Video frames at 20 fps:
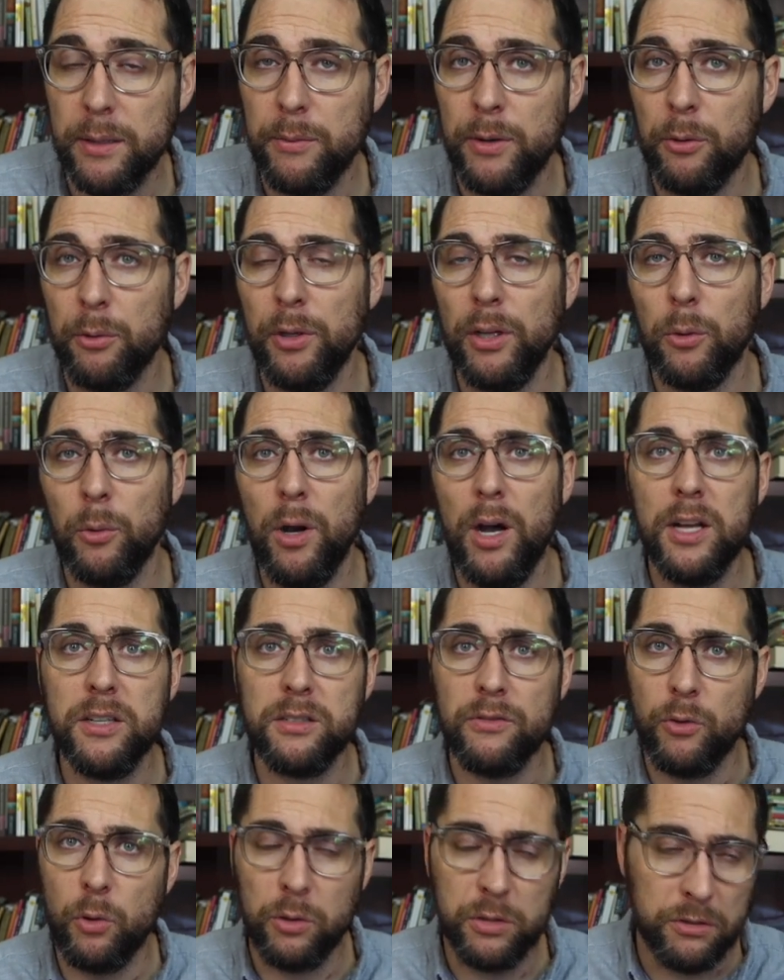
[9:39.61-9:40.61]
I mean, it really was,
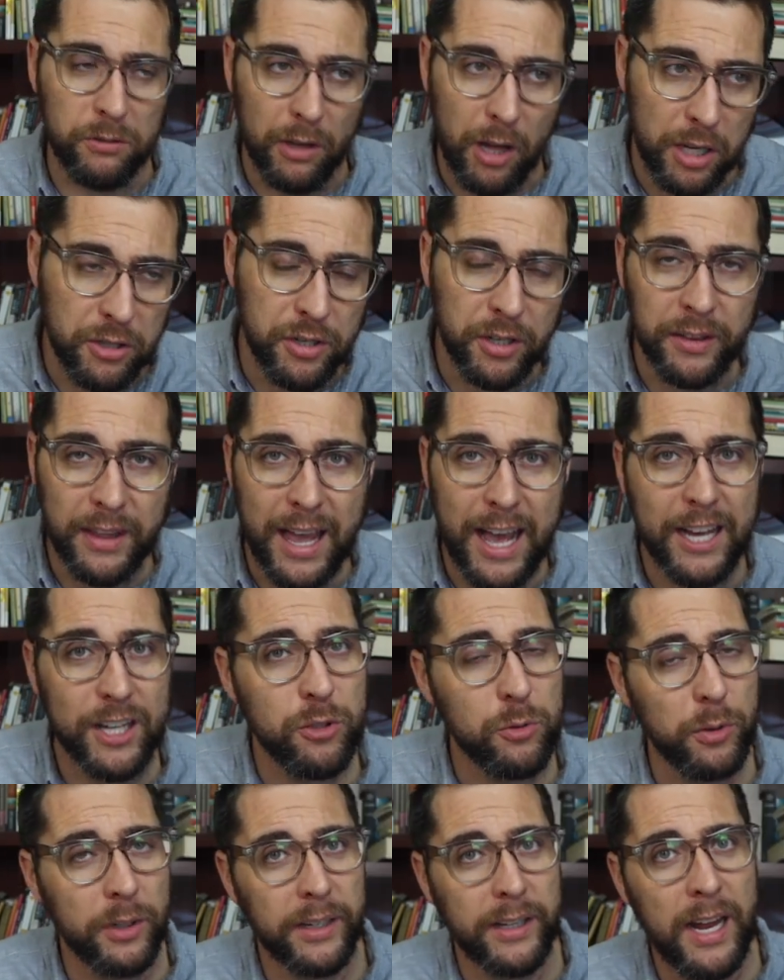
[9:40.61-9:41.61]
of course, launching the Acts
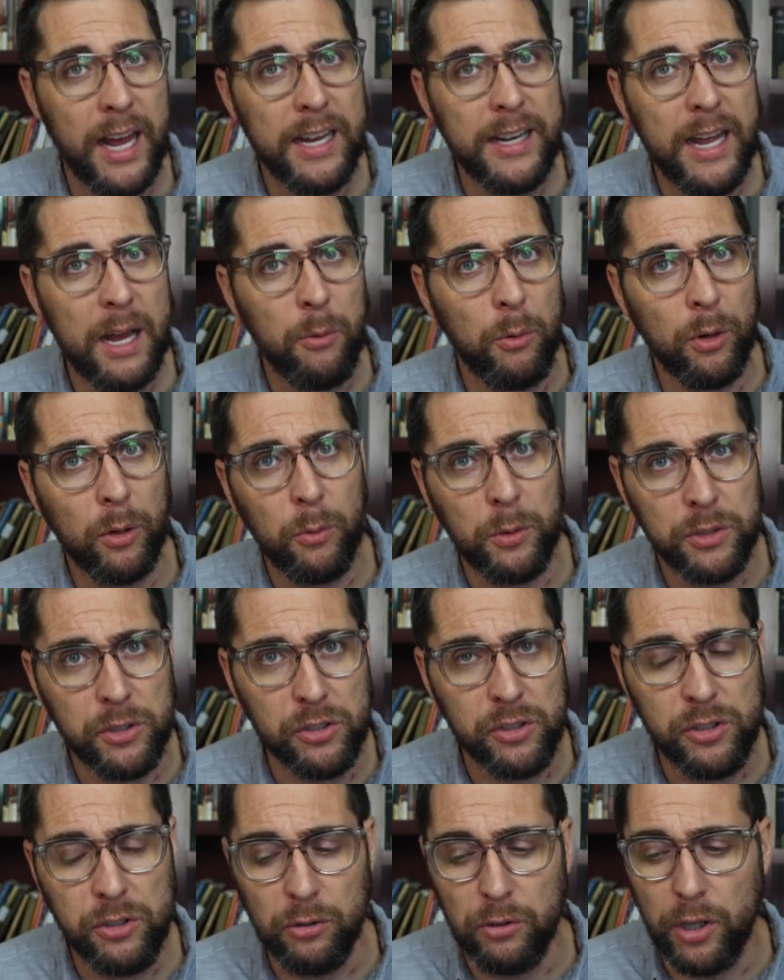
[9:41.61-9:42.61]
29 network, which
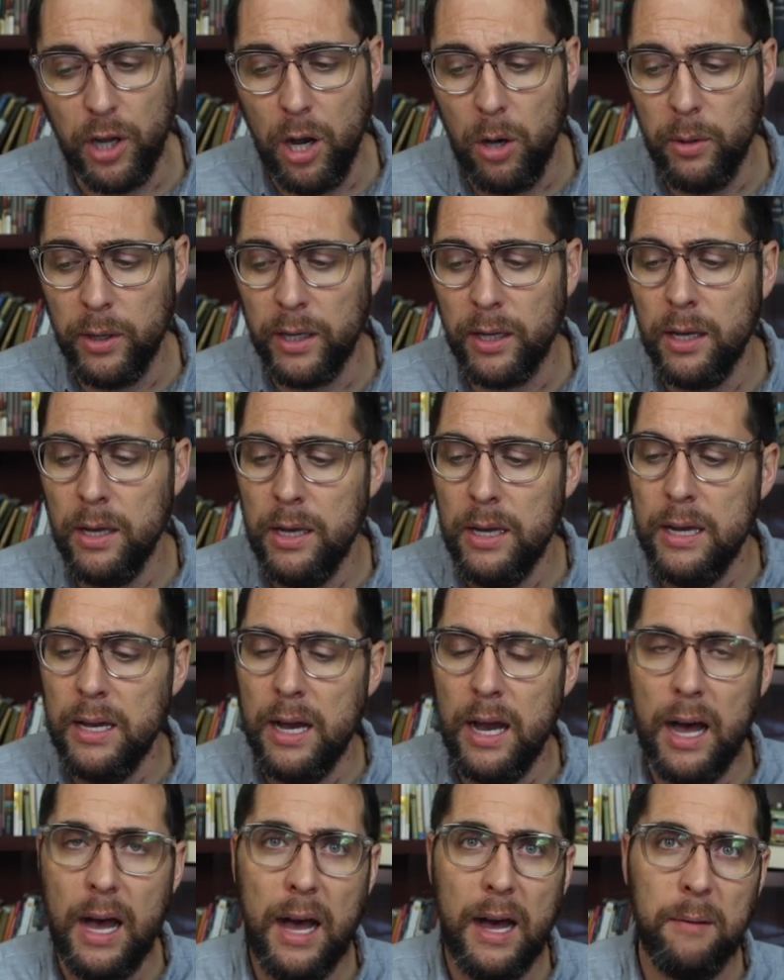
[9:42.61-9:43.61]
is still going,
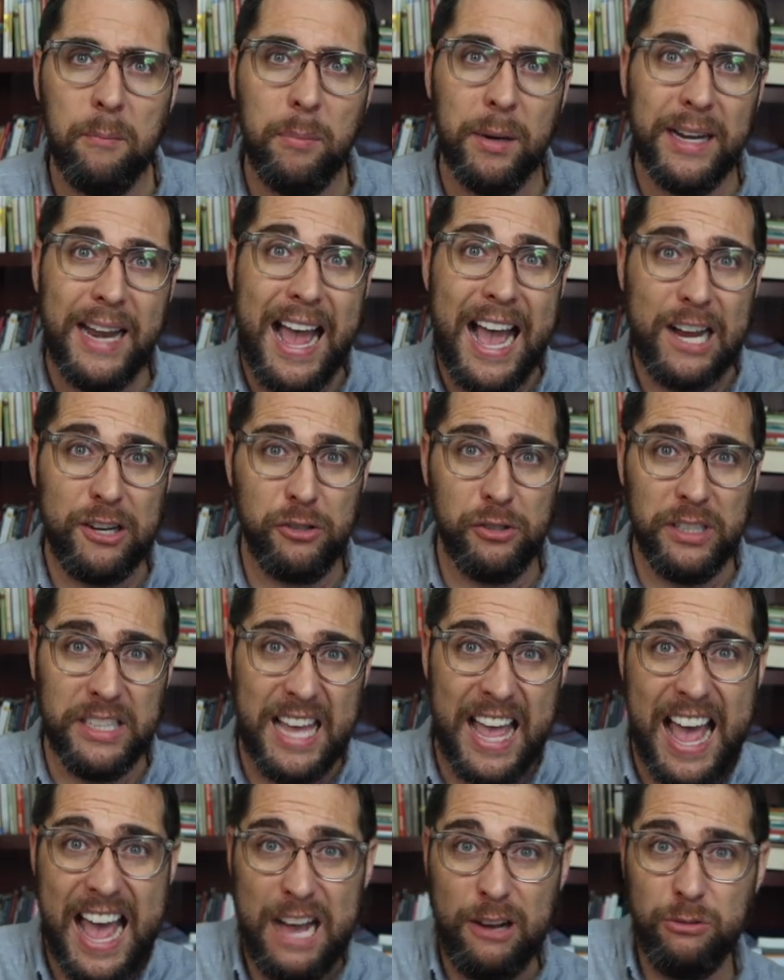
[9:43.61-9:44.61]
um, but
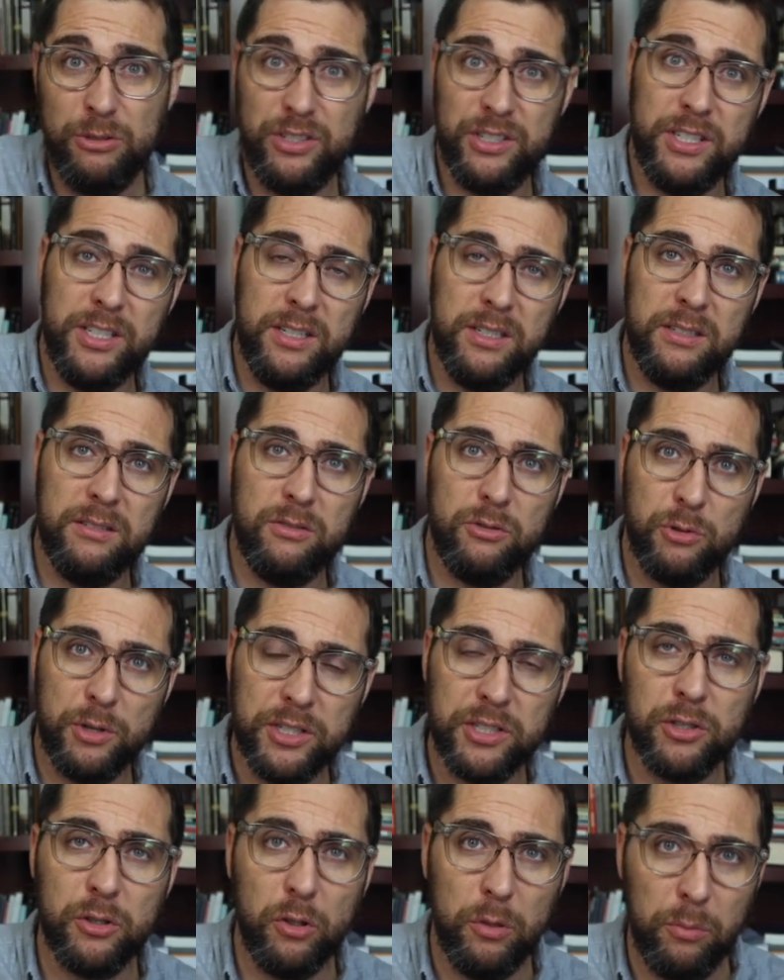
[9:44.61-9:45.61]
actually ousted
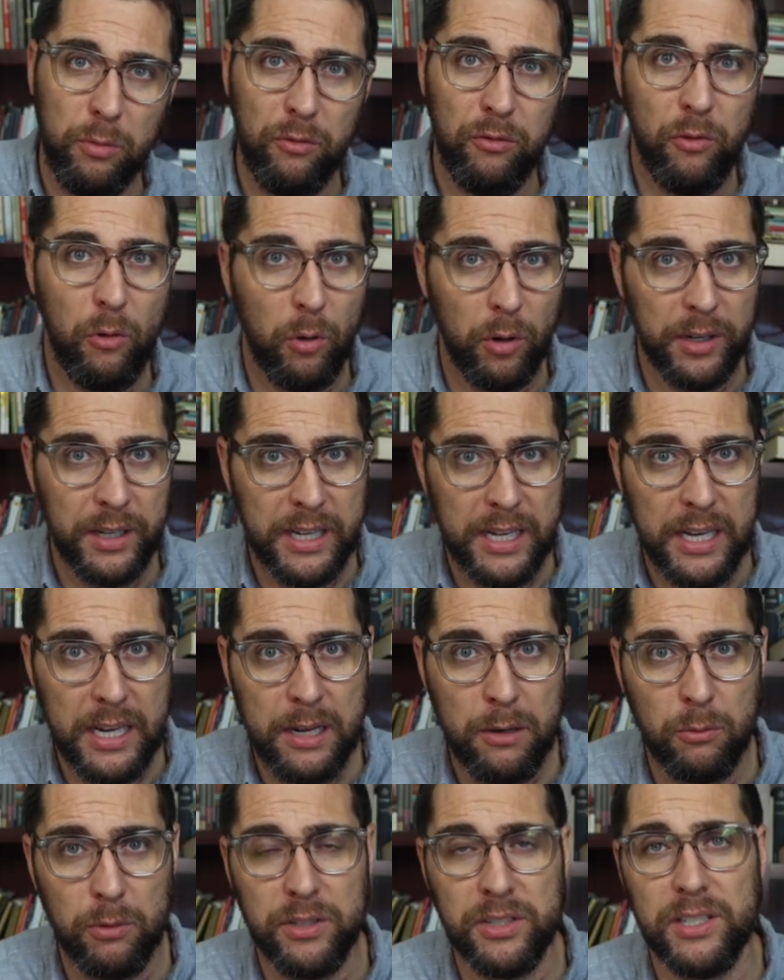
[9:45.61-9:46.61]
Driscoll before
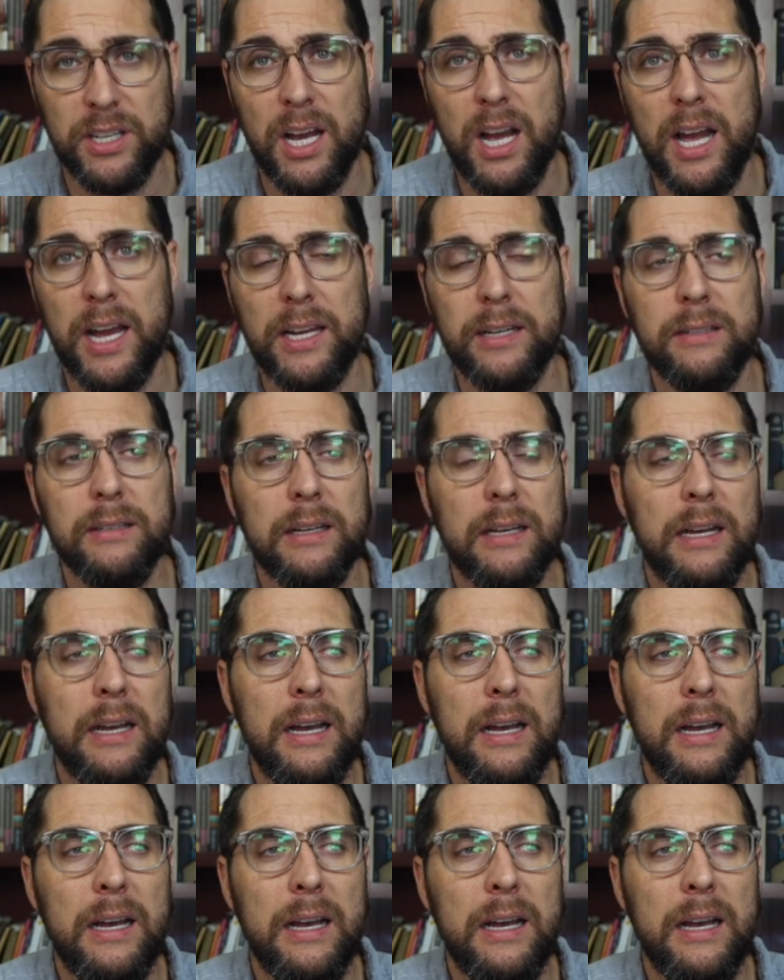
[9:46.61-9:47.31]
he resigned.